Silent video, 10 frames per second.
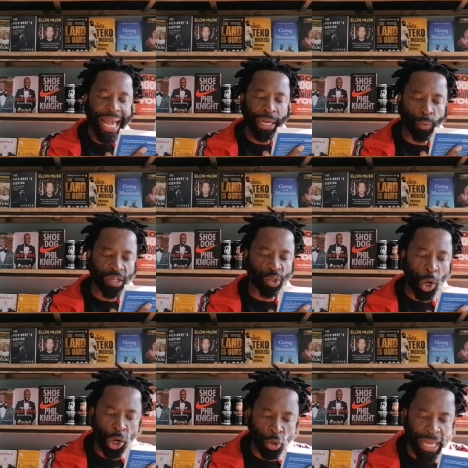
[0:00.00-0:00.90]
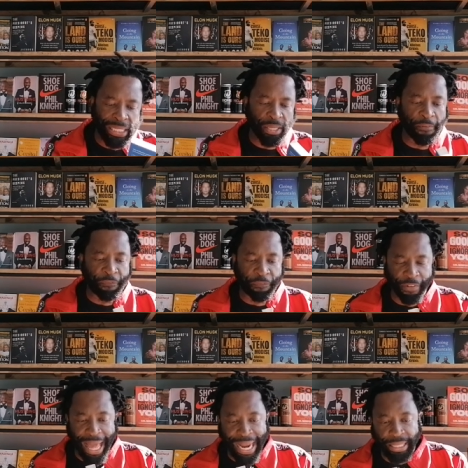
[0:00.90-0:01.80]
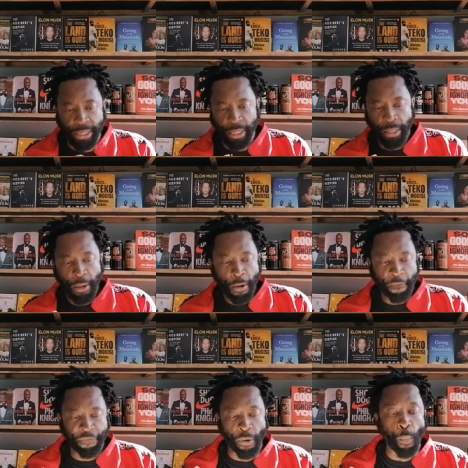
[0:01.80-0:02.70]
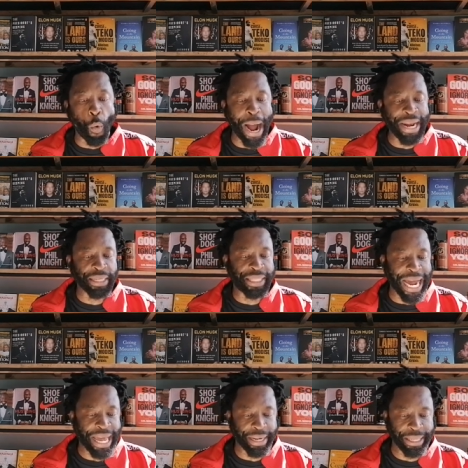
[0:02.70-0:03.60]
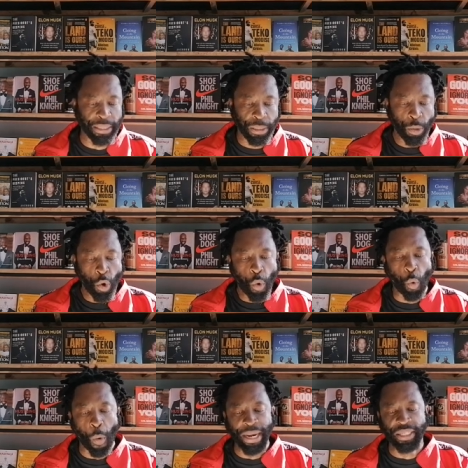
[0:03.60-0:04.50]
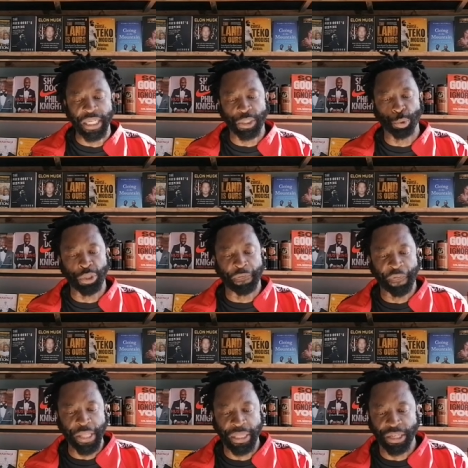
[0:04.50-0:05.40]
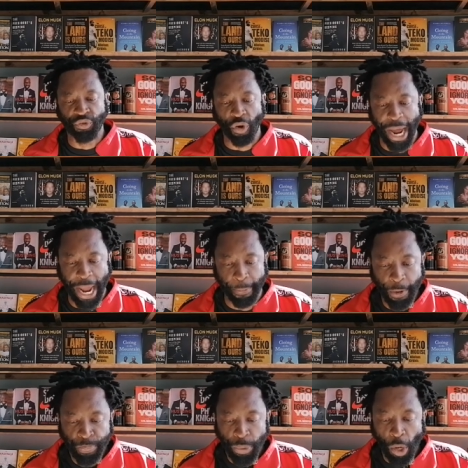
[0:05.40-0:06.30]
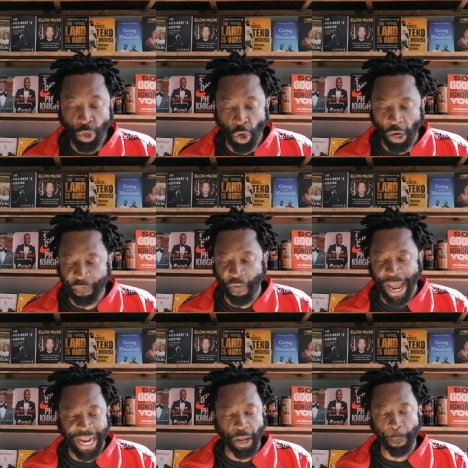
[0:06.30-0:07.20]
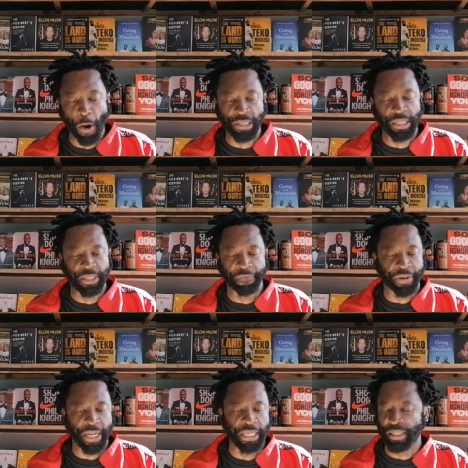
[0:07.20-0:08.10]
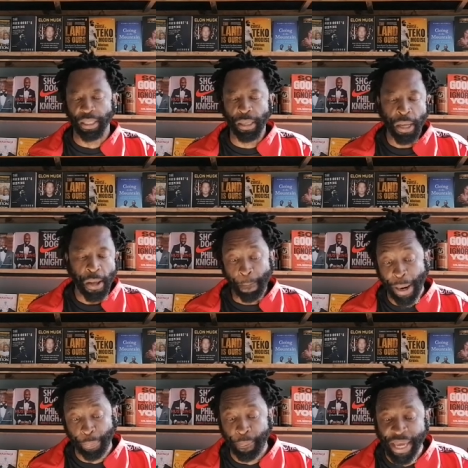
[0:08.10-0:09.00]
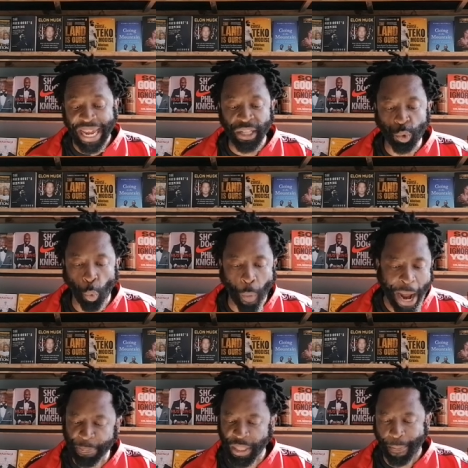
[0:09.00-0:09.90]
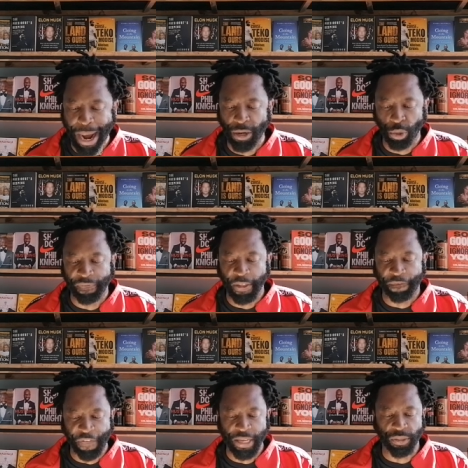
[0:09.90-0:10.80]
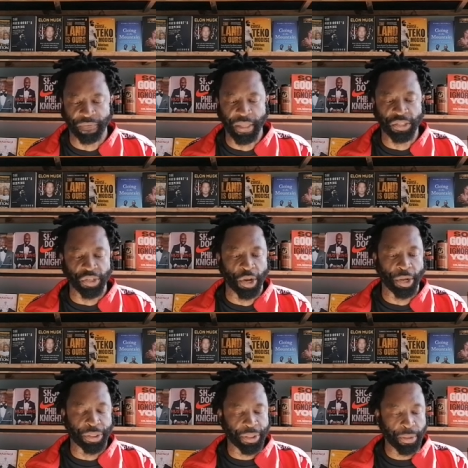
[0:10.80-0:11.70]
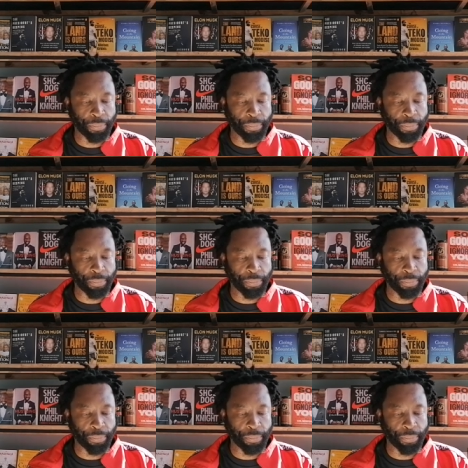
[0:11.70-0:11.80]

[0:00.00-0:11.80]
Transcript: It was always flight from one tyrant who wanted to defeat the tribe, not for any positive reason, but merely to wipe them out of the face of this earth.